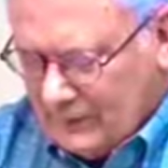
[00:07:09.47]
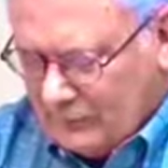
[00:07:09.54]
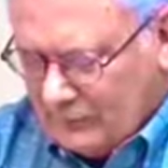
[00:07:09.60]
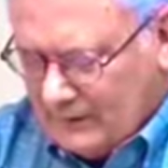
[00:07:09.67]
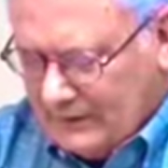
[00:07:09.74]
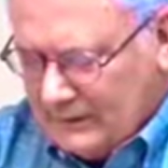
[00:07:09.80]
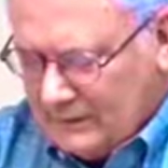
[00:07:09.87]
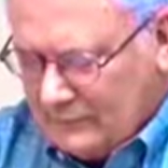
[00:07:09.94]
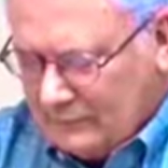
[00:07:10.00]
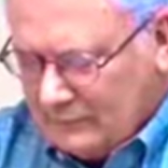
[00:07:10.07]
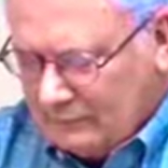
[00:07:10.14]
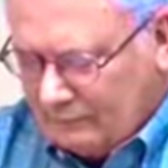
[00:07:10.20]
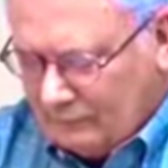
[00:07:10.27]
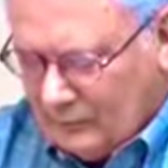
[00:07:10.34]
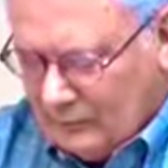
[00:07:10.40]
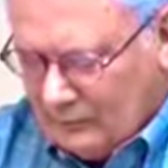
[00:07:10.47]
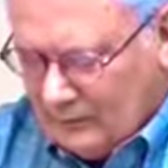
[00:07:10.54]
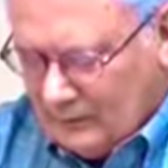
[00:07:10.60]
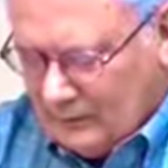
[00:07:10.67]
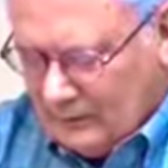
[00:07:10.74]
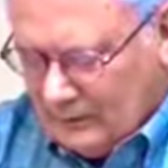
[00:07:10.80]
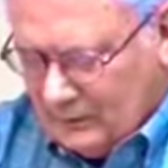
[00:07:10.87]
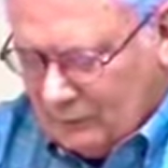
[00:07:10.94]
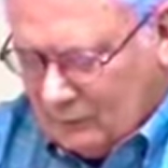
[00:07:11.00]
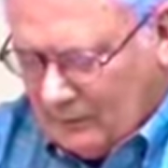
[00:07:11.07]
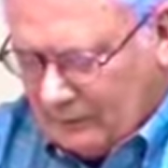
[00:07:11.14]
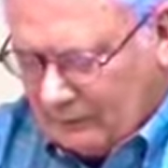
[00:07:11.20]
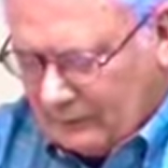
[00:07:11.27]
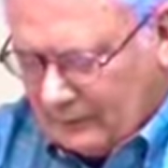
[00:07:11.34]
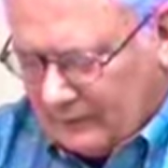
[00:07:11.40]
trees whose fruit
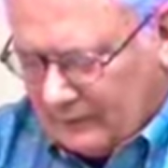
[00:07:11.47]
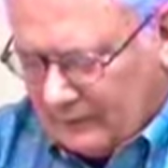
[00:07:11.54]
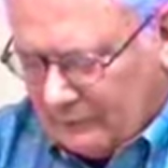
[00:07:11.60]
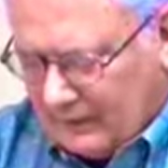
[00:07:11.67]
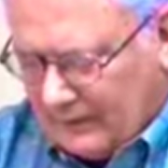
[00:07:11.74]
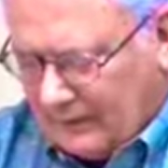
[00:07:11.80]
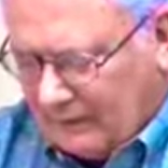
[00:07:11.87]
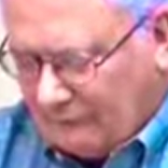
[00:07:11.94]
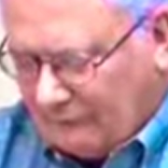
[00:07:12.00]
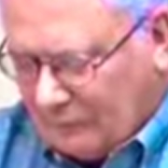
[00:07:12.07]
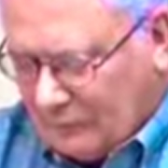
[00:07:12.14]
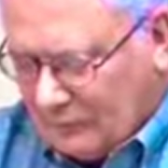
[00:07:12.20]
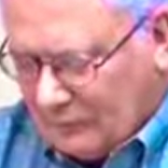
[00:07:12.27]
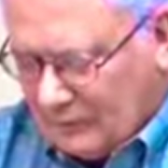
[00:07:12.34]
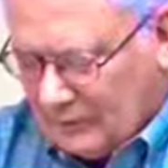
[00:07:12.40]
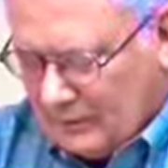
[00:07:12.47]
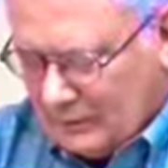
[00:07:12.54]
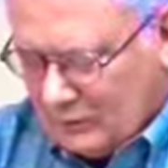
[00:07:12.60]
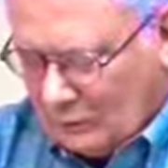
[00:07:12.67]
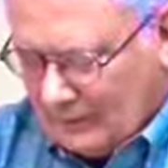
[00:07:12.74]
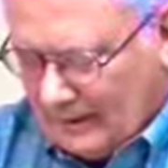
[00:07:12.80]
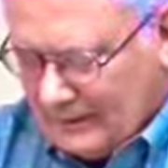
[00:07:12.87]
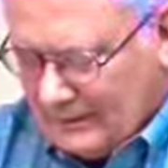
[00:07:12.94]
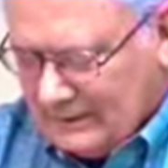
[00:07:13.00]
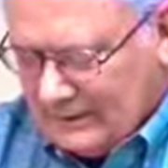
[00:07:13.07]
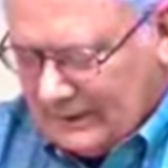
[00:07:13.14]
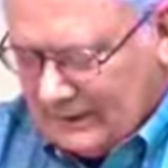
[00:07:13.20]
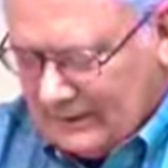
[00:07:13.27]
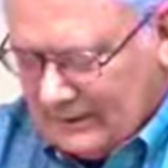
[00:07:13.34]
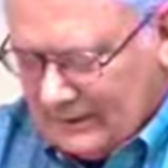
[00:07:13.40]
withereth without fruit, twice
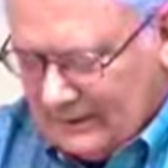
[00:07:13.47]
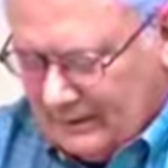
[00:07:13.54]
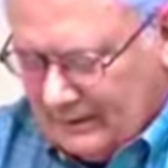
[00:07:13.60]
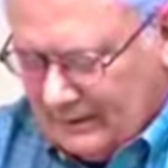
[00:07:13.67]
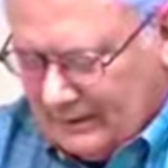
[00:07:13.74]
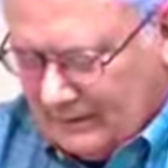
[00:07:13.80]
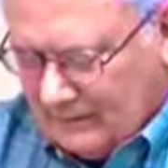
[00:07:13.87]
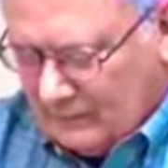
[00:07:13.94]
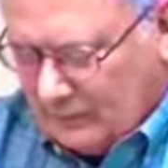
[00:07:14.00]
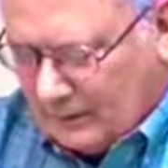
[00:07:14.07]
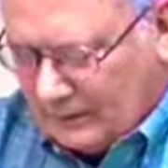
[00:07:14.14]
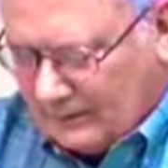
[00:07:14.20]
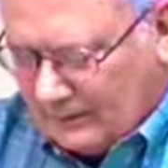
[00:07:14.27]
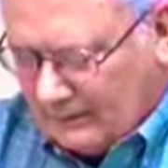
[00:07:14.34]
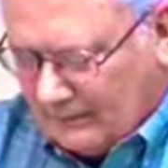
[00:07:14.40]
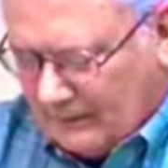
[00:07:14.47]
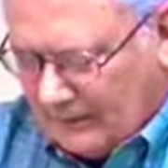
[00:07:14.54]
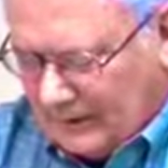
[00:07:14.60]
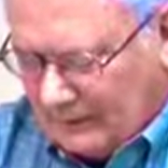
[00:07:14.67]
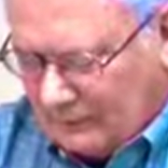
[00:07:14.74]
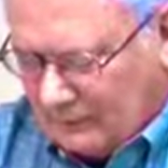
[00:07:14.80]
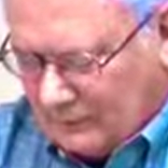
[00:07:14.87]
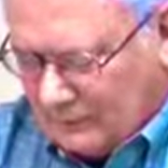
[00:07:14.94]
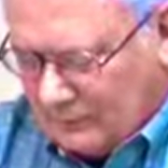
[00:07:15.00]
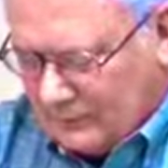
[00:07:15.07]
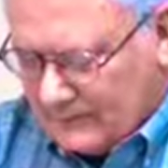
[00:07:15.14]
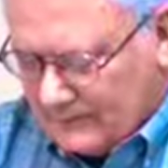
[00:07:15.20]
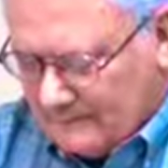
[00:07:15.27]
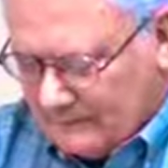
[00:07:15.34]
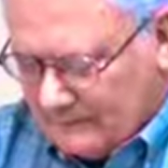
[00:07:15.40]
dead, plucked up by the
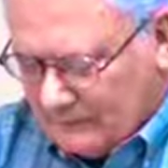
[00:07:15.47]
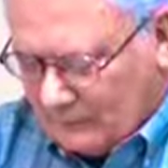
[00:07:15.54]
roots.